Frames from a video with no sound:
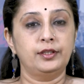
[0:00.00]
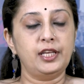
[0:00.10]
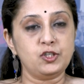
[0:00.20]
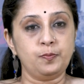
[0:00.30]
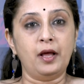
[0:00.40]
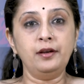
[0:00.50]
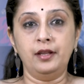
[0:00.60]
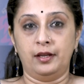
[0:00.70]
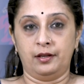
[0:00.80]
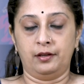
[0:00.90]

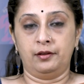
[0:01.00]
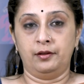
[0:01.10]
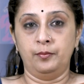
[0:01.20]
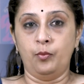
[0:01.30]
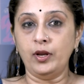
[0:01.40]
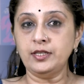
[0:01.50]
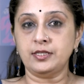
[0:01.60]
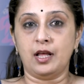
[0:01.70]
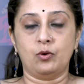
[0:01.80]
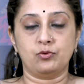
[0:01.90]
Deshpande
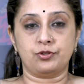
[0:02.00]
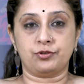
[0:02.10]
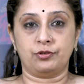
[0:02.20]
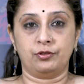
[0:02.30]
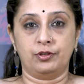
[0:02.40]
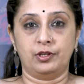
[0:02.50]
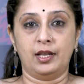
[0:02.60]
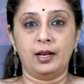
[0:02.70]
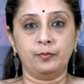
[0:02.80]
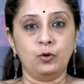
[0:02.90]
points out,
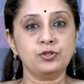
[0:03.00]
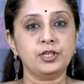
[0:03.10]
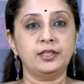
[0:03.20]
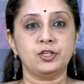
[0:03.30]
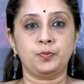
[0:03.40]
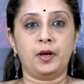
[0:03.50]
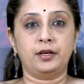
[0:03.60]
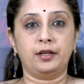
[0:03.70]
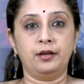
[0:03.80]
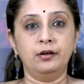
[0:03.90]
and I am quoting
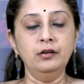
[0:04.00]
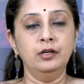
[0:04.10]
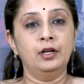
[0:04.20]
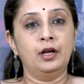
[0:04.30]
Deshpande here,